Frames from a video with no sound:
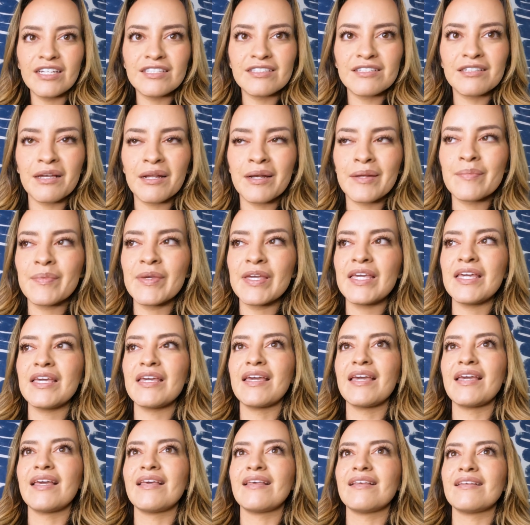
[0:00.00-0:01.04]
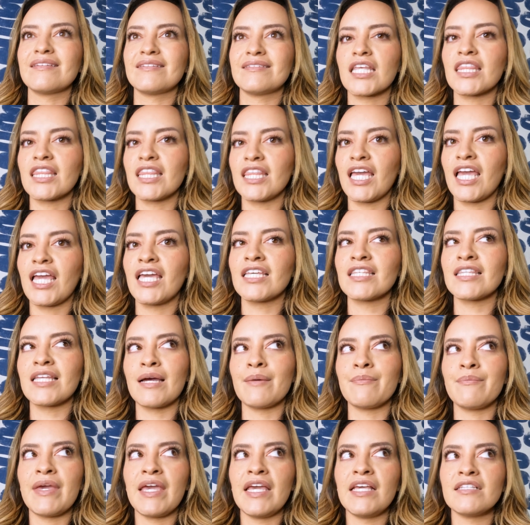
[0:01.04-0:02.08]
is going to be the thing
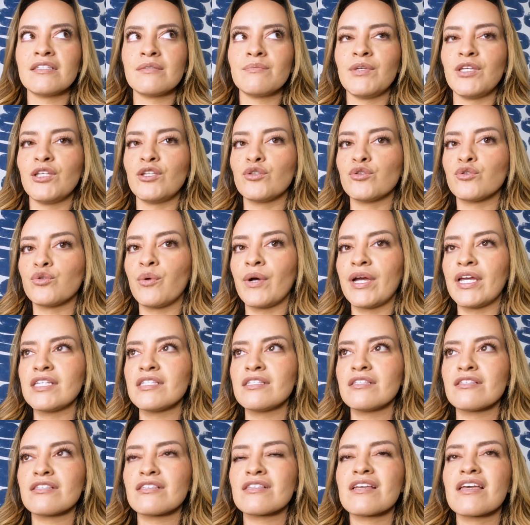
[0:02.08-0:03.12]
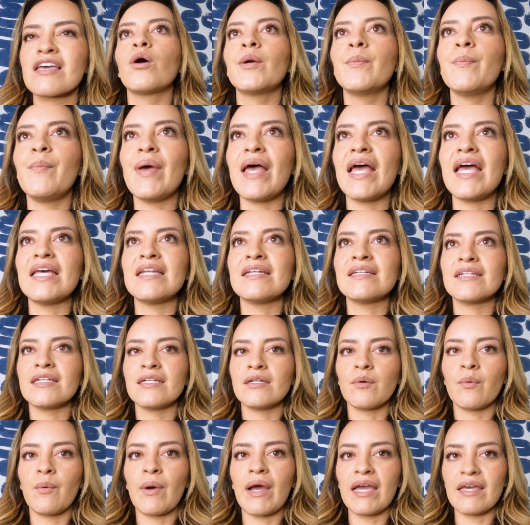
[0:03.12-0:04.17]
that makes me twist or bend
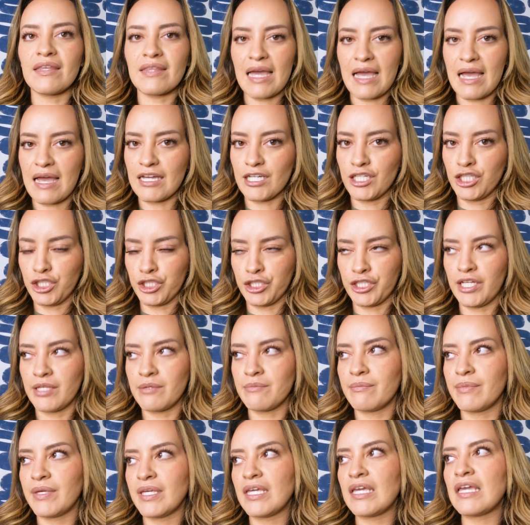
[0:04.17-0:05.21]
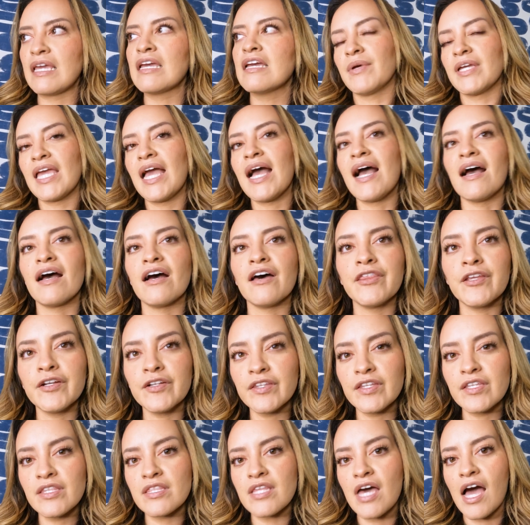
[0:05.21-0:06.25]
in a way that I shouldn't be. But yeah, other
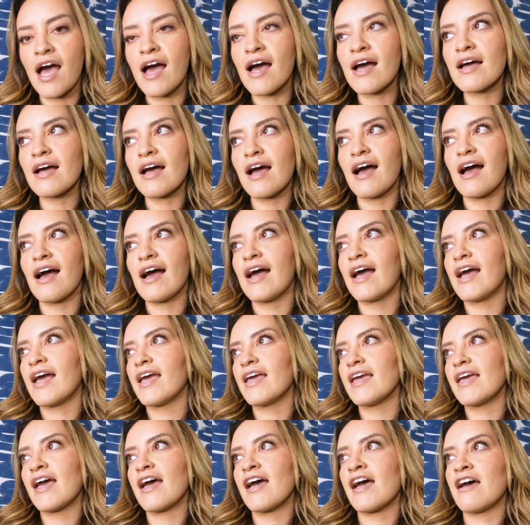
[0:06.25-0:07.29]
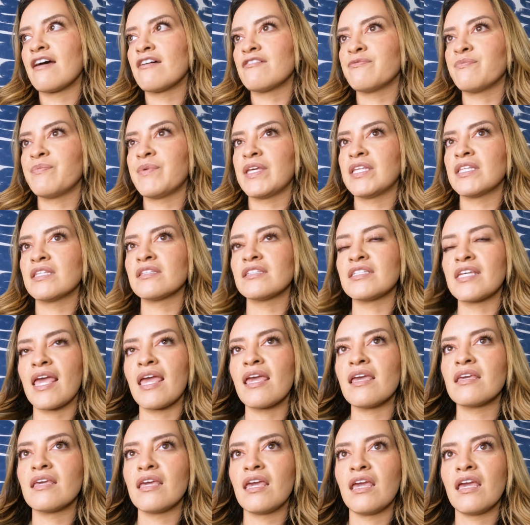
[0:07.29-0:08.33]
than that, I have been
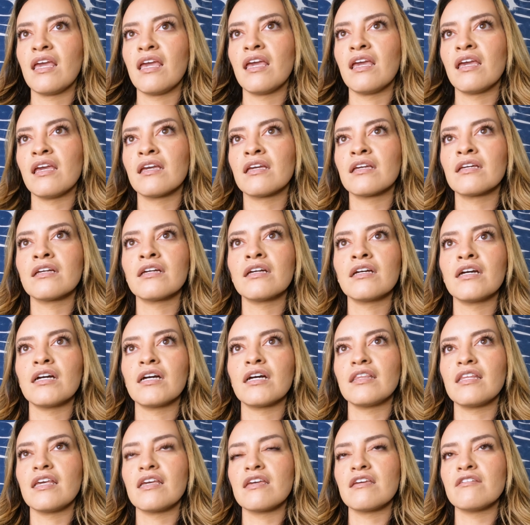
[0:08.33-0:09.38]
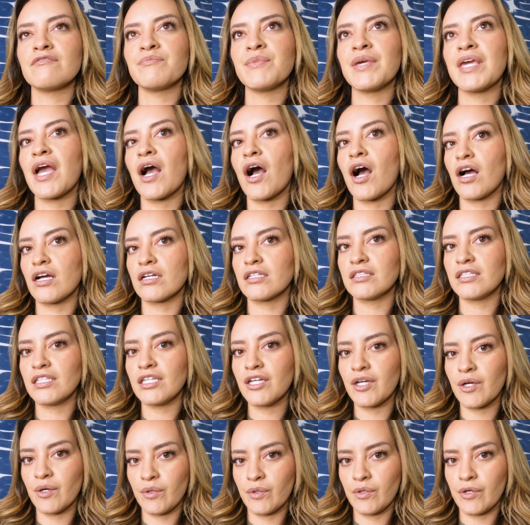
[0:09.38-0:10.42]
they gave me
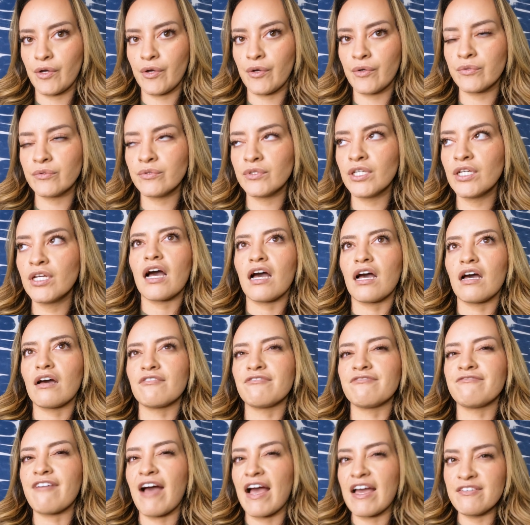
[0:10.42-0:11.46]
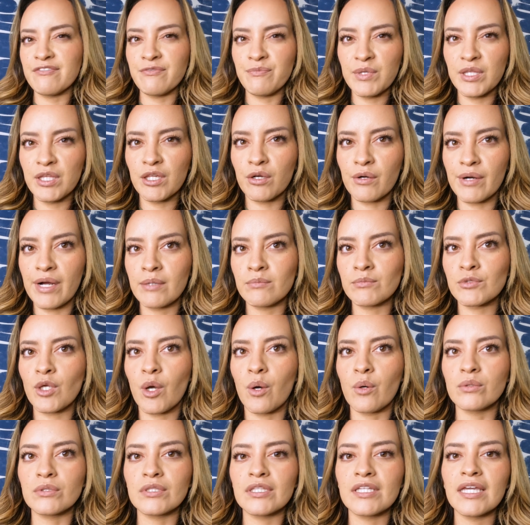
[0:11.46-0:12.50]
oxycodone, 5 milligrams
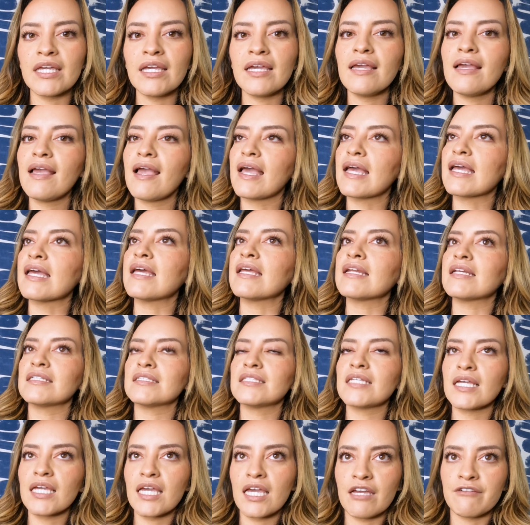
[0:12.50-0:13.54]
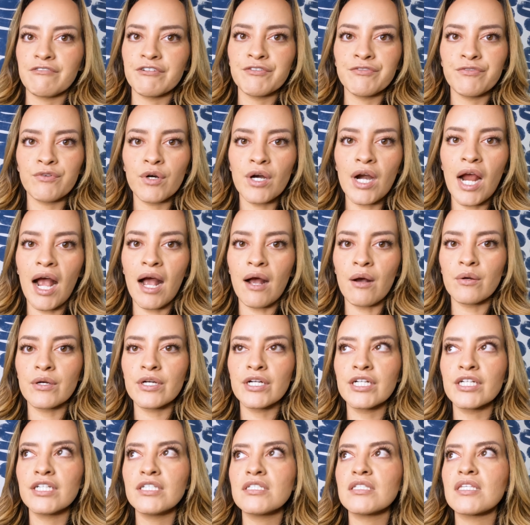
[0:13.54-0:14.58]
only, and I take it every 4
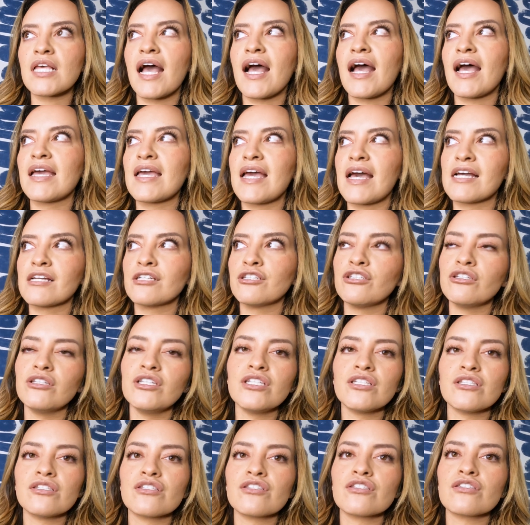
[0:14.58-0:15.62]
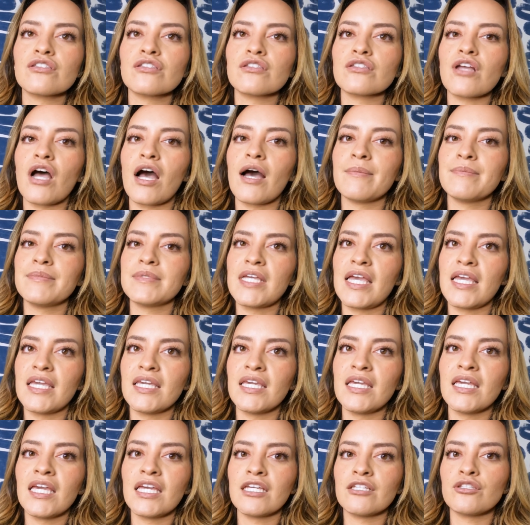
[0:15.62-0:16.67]
hours. I actually stopped
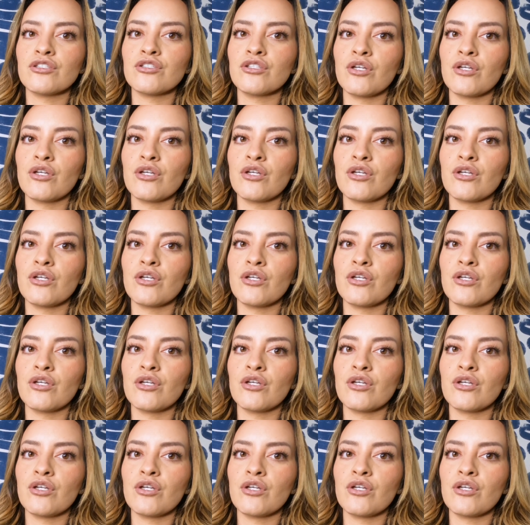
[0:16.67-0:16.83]
taking it